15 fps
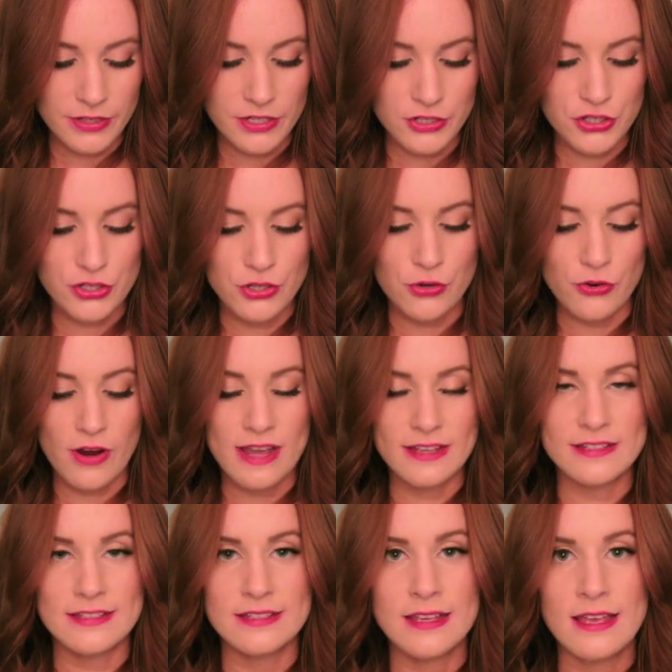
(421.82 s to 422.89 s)
Riche
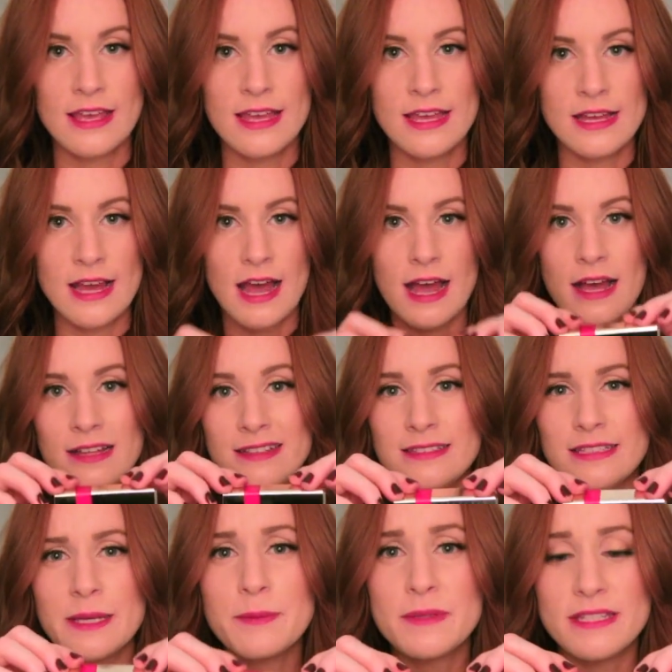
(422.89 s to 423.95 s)
Caresse uh,
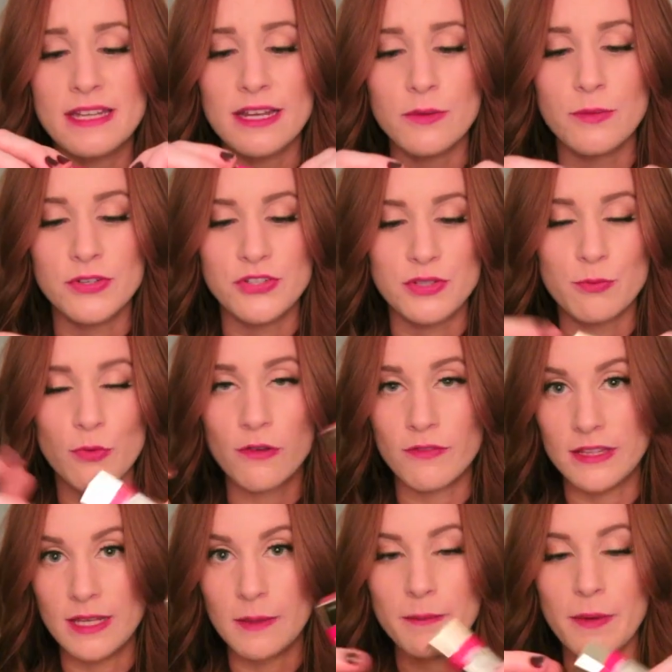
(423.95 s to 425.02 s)
lipstick, which is more of
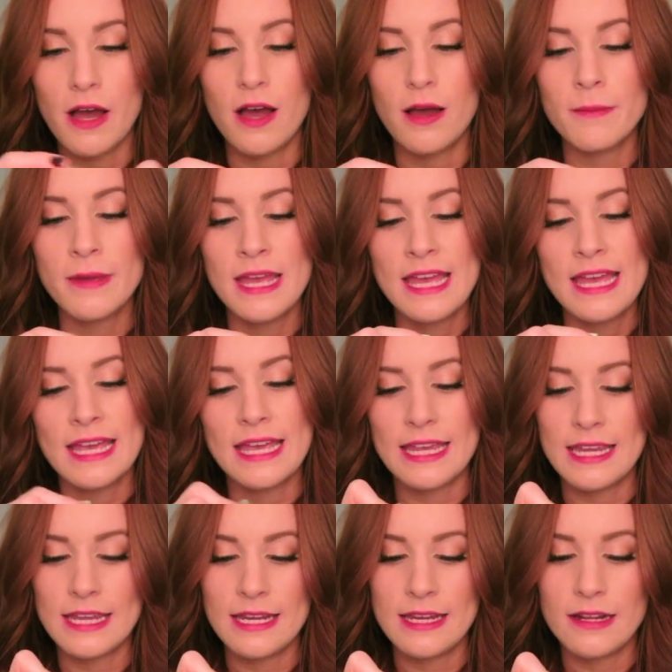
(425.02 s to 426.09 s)
a lip balm,
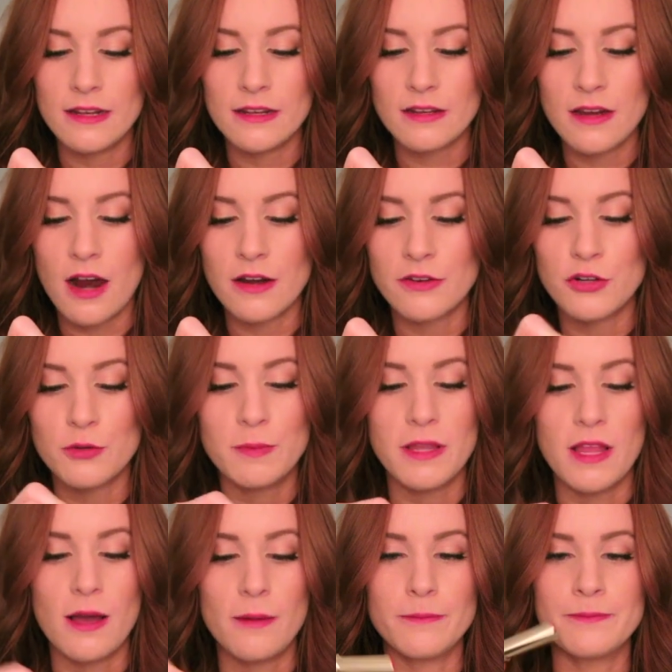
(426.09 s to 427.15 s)
in Cardinal
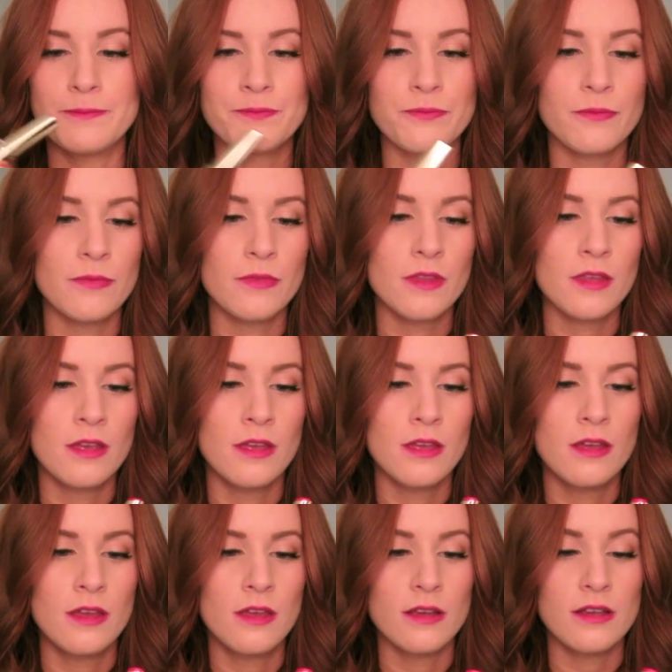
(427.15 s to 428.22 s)
Plum.
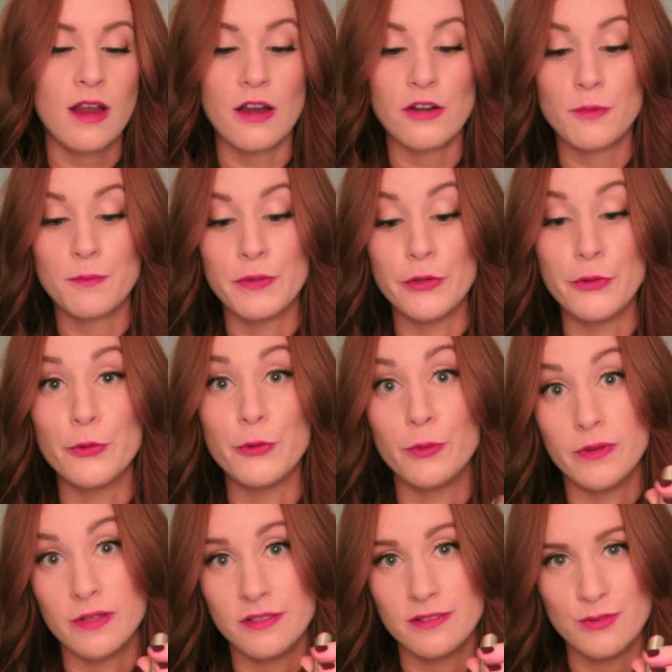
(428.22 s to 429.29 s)
Cardinal
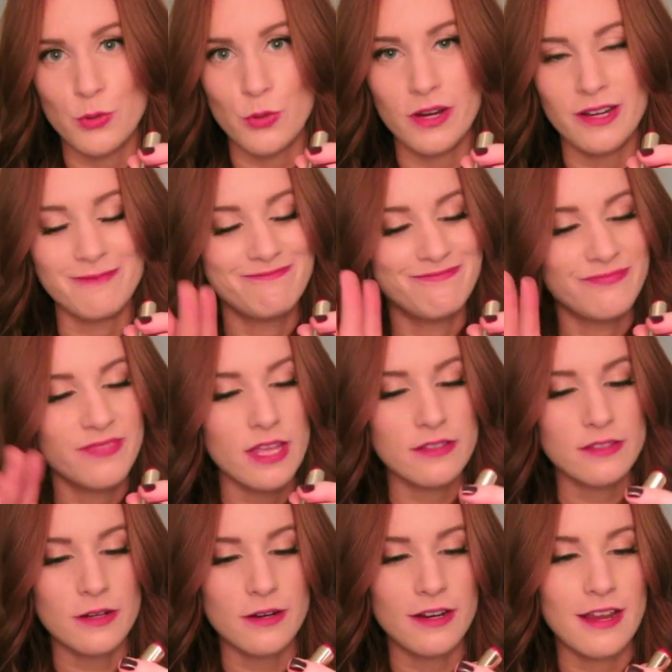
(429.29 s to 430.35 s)
Plume, sorry.
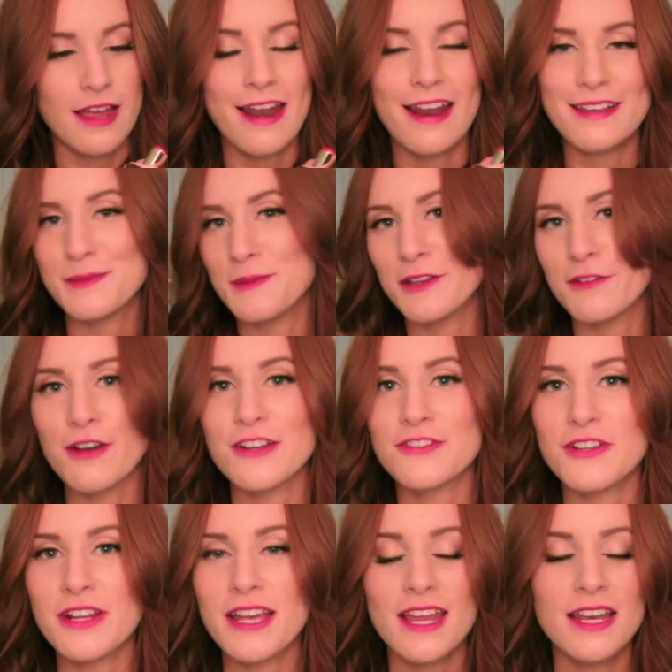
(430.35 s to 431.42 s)
Sorry, and I speak
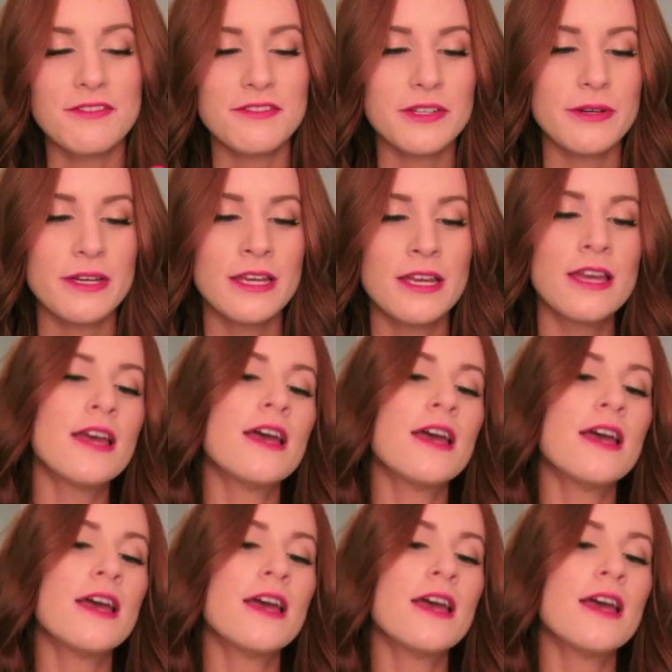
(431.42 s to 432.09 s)
French and I can't even do it.